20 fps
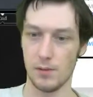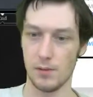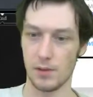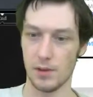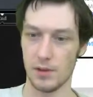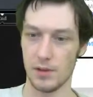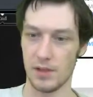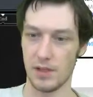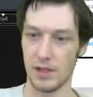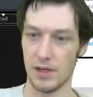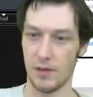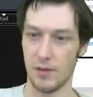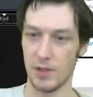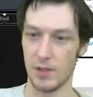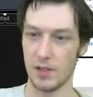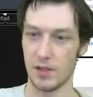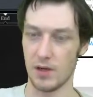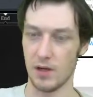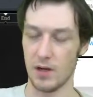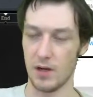I was gonna say, we
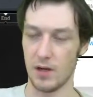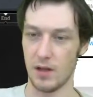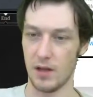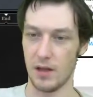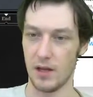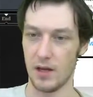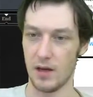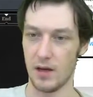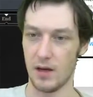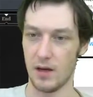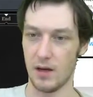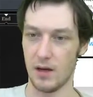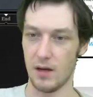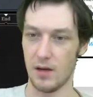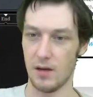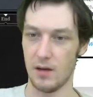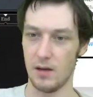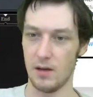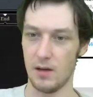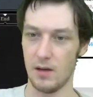saw the
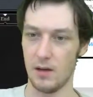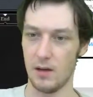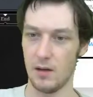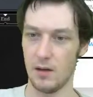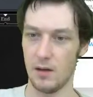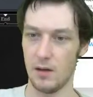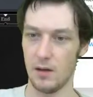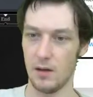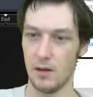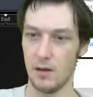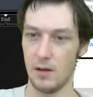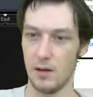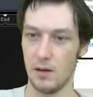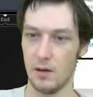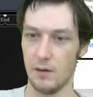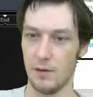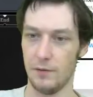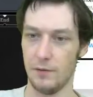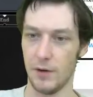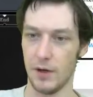
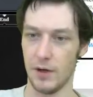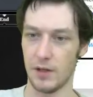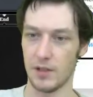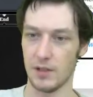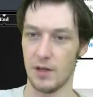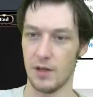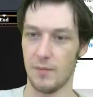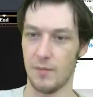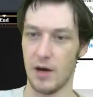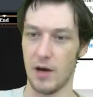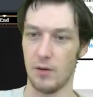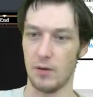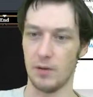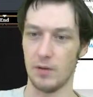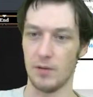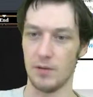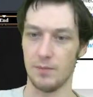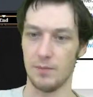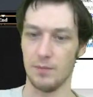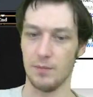foothills in the
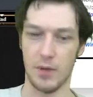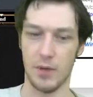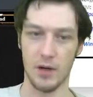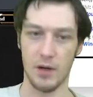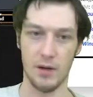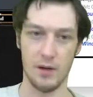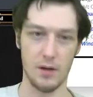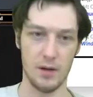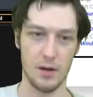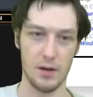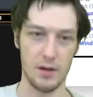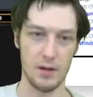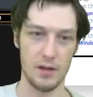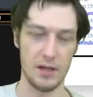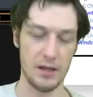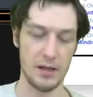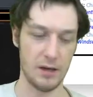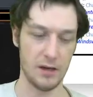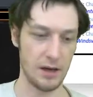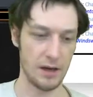mountain, but
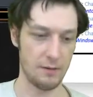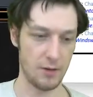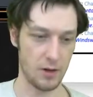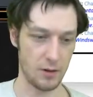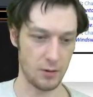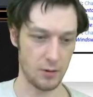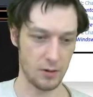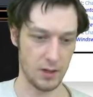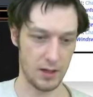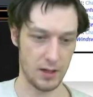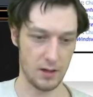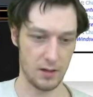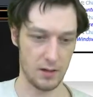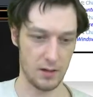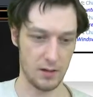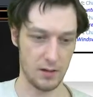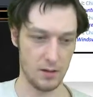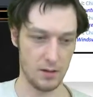did have another land.